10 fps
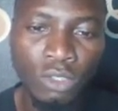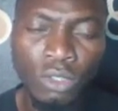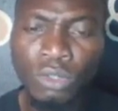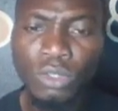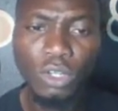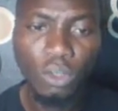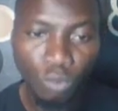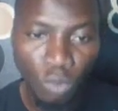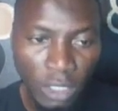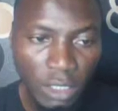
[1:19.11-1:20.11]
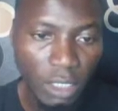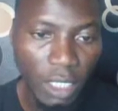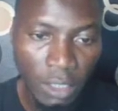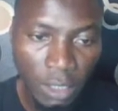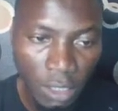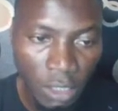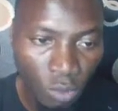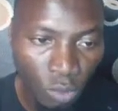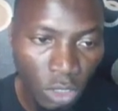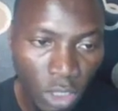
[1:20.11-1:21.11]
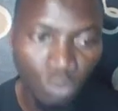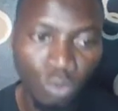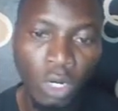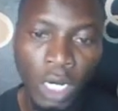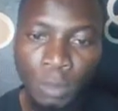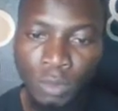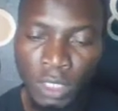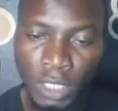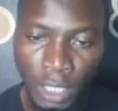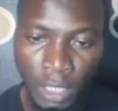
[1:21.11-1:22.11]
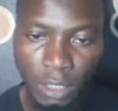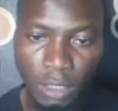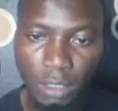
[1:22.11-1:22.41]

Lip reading: So wait and see what will happen here.